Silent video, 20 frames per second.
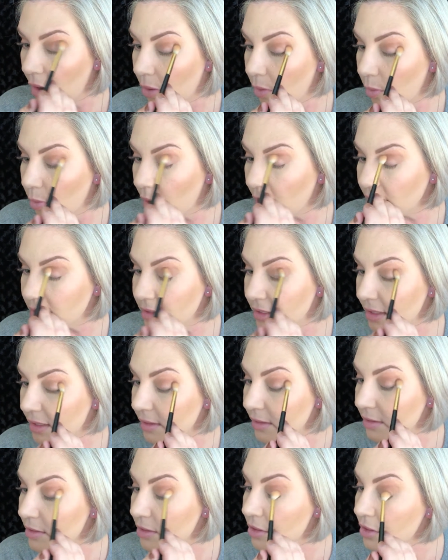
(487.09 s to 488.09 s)

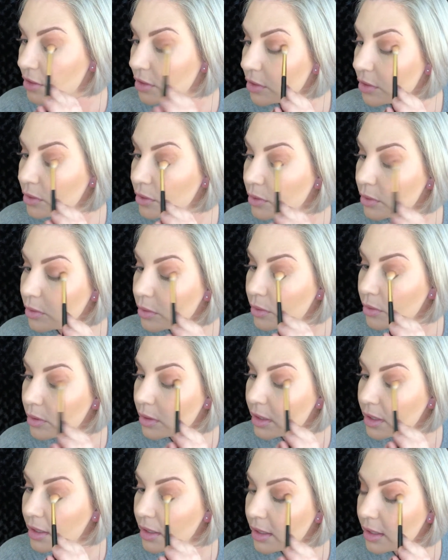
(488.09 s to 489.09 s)
wanting to
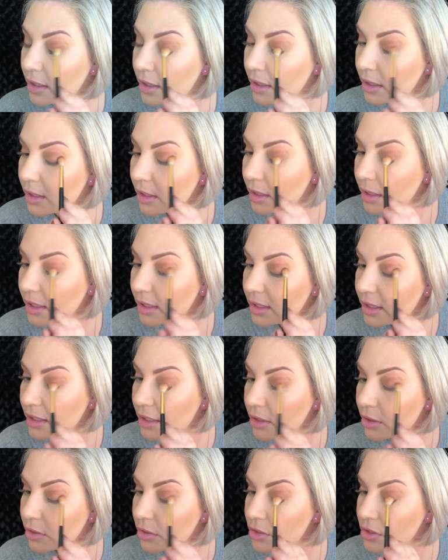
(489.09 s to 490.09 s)

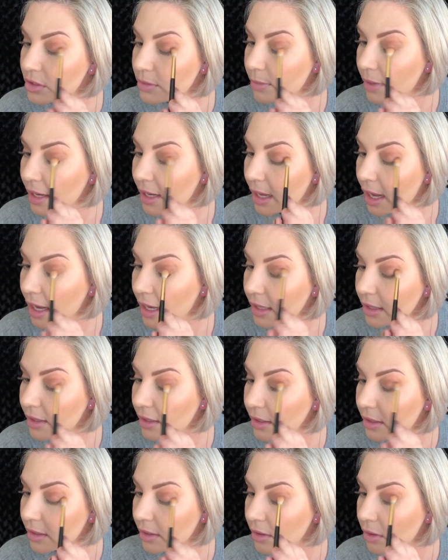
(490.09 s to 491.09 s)
adhere to my
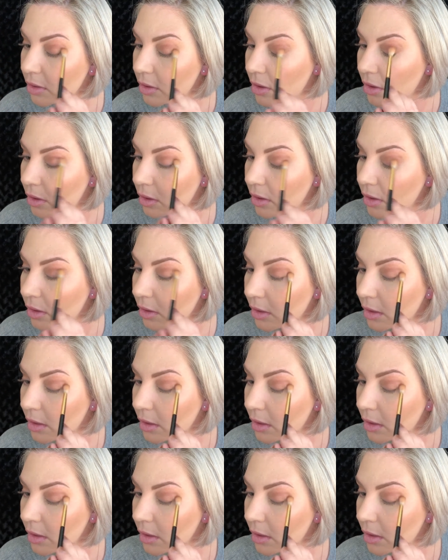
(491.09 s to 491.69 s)
eyelid at all